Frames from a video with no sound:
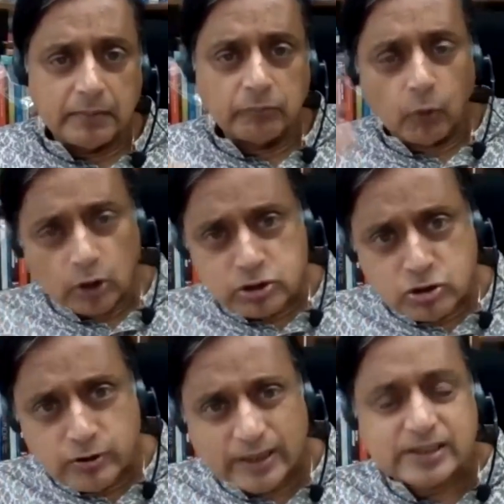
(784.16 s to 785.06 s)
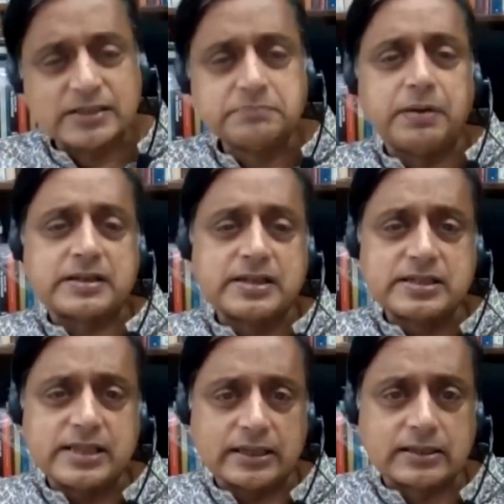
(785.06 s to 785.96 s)
More trucks and
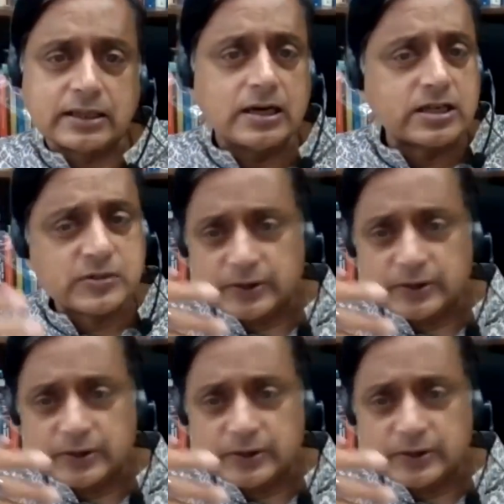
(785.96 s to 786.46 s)
buses than cars,